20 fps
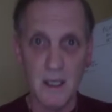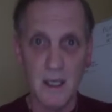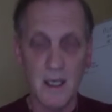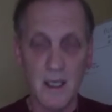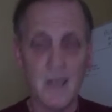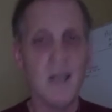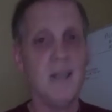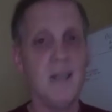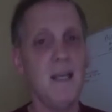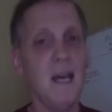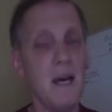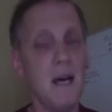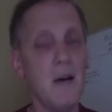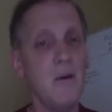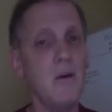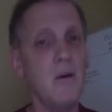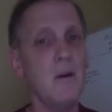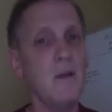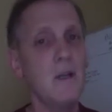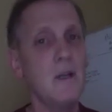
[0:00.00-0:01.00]
And
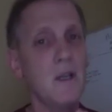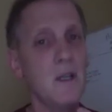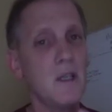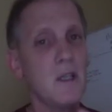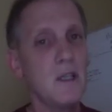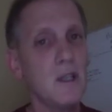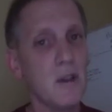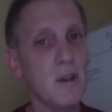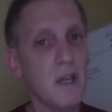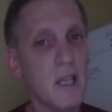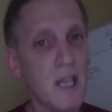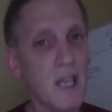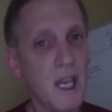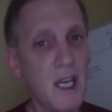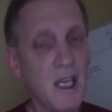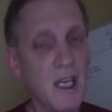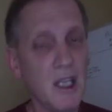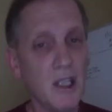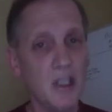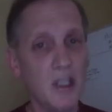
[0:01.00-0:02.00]
now you're
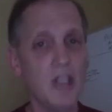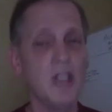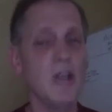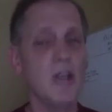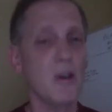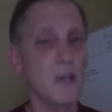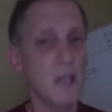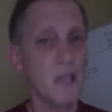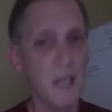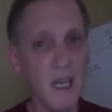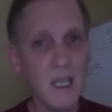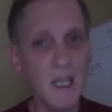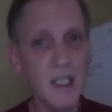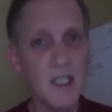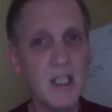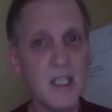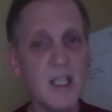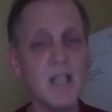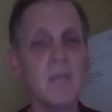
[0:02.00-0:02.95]
engaged. You're engaged in the